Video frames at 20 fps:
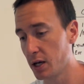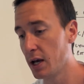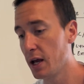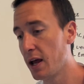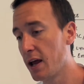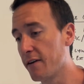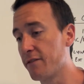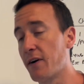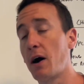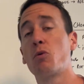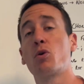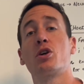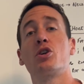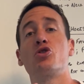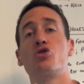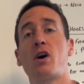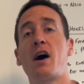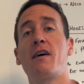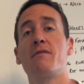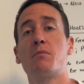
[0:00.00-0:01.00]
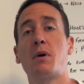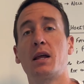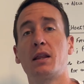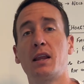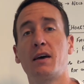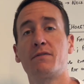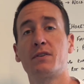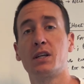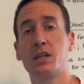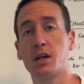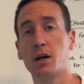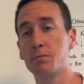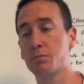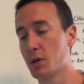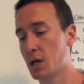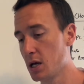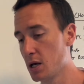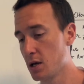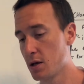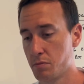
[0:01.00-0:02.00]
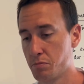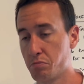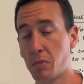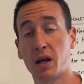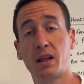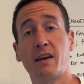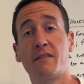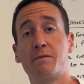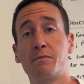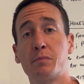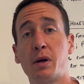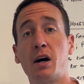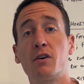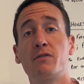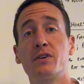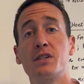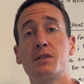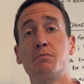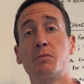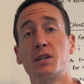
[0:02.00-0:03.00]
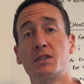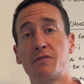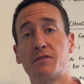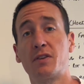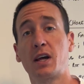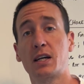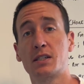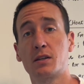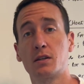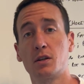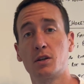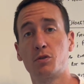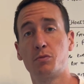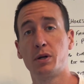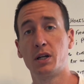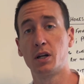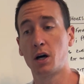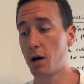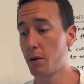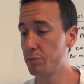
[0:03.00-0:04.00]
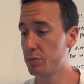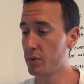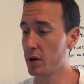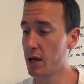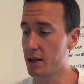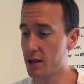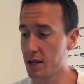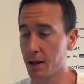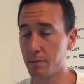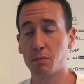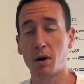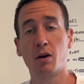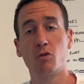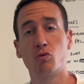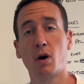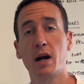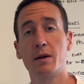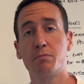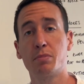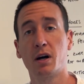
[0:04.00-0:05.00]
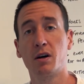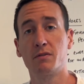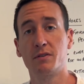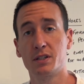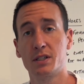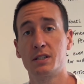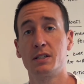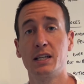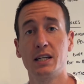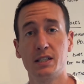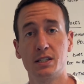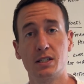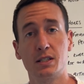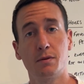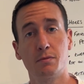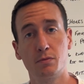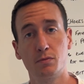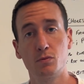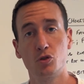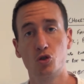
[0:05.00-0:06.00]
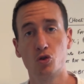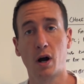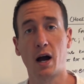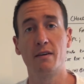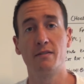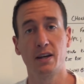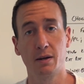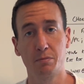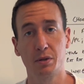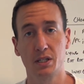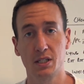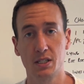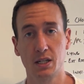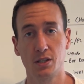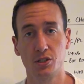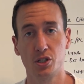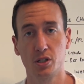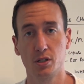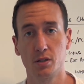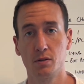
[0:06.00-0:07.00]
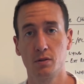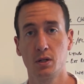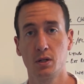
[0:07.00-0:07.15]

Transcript: If I want to drive my left knee up, my left pelvis must flex a little bit up, and then my right pelvis needs to drive hip extension.